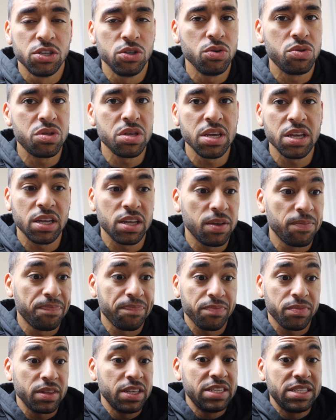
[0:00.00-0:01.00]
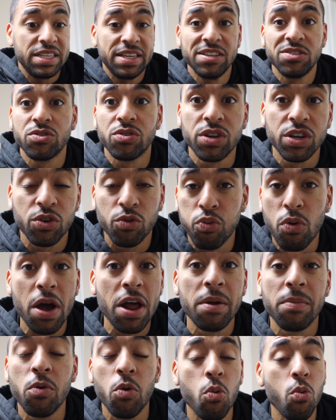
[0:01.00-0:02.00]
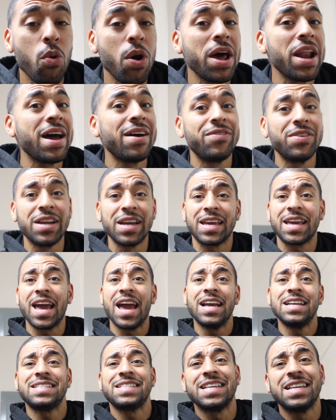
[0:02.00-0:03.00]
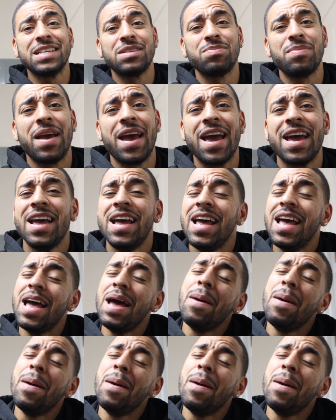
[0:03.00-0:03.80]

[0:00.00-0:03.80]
Do you think these kids are incredible? Whatever the case is, man,